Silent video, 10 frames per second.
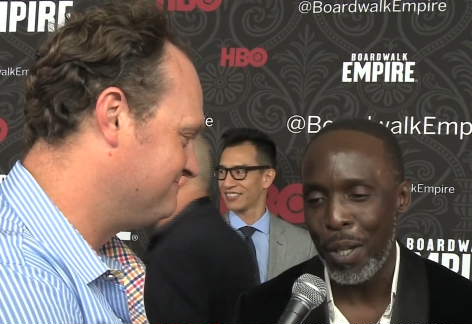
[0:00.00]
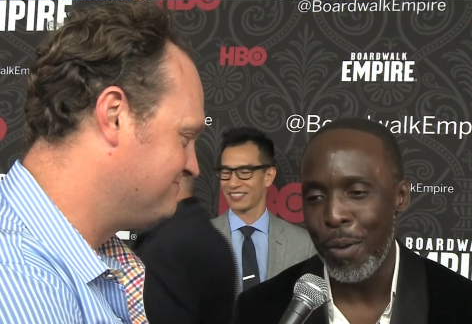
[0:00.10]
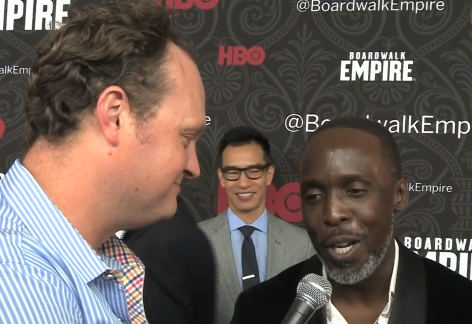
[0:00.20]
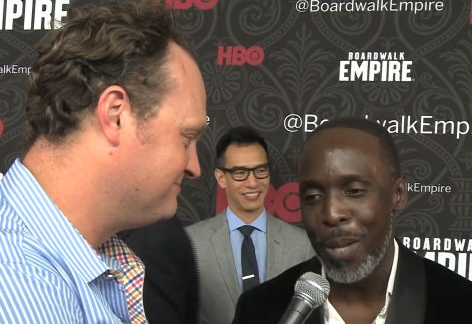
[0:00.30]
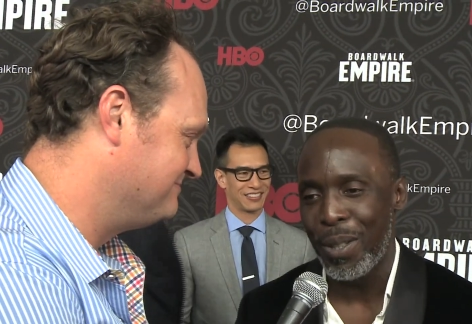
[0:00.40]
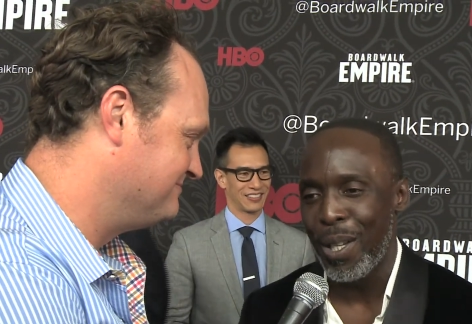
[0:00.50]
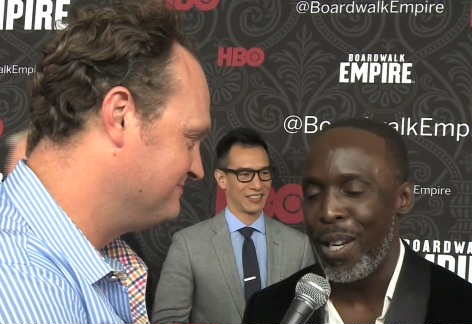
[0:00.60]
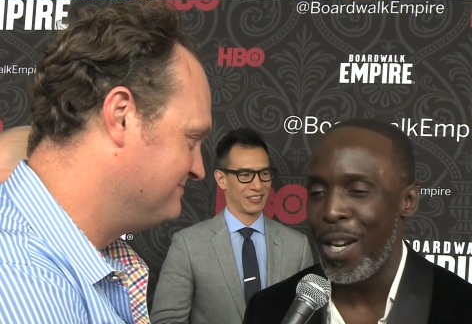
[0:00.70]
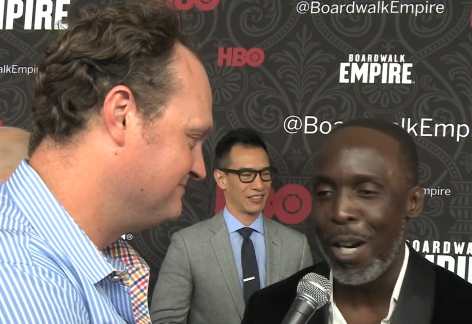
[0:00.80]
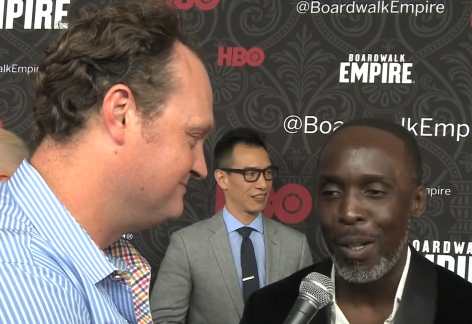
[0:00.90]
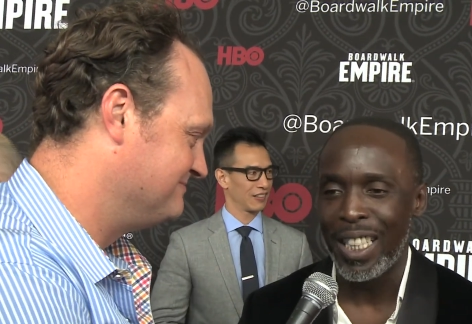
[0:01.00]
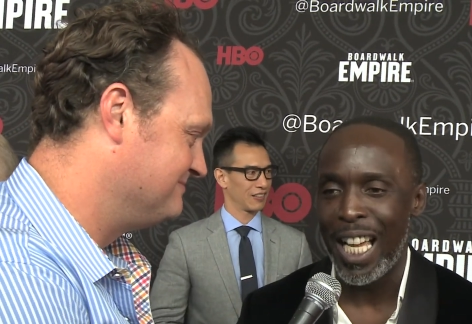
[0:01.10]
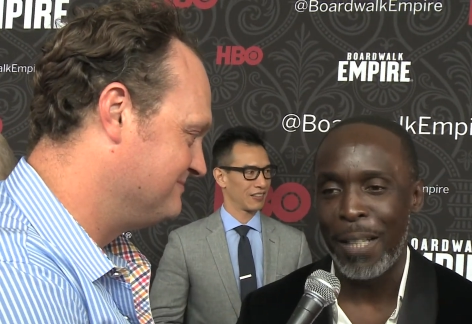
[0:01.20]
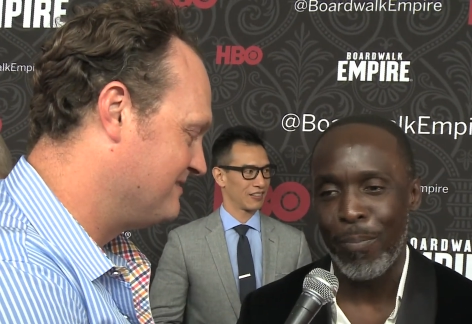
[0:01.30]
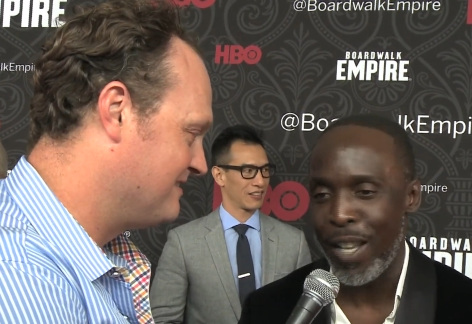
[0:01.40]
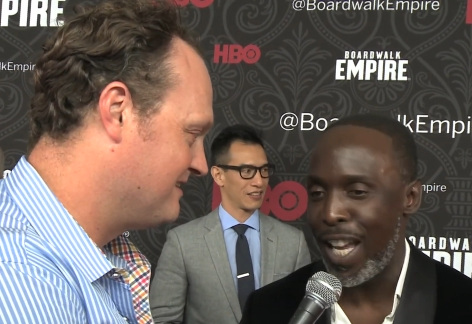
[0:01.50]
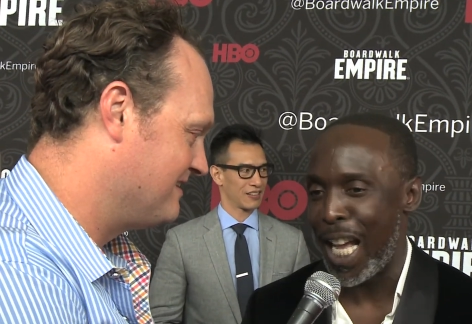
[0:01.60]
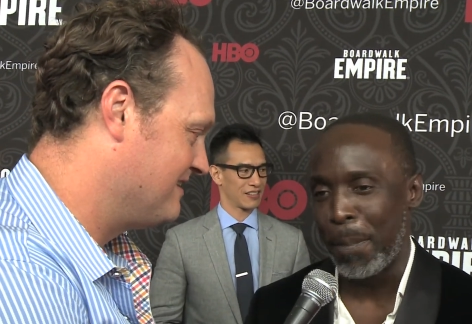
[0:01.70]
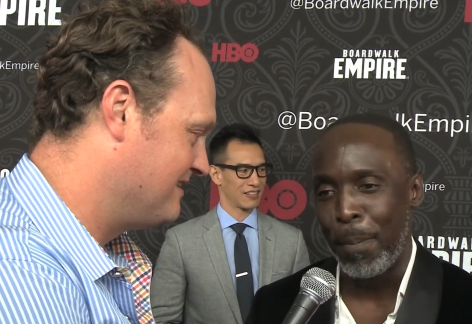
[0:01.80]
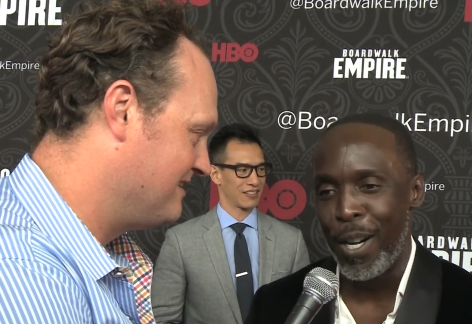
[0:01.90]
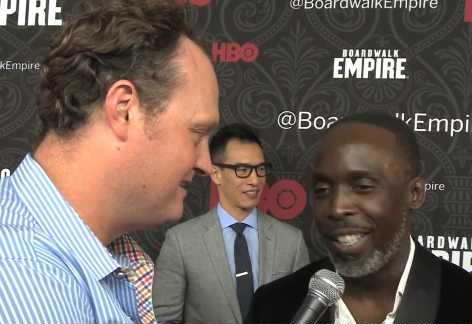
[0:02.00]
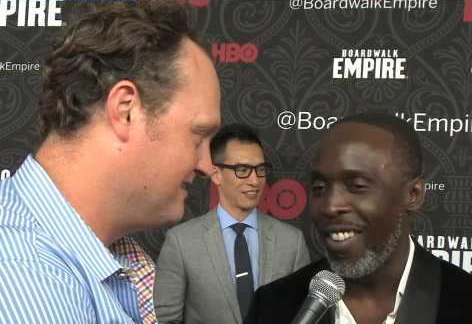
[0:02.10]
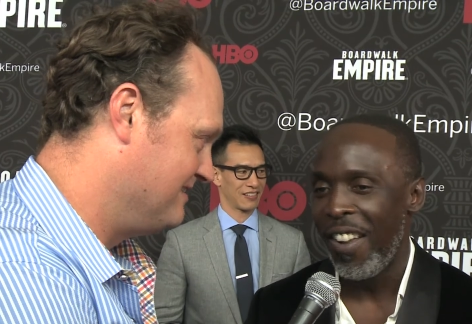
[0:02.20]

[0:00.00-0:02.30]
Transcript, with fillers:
Speaker 1: Williams, so they always like, yeah, that's Book.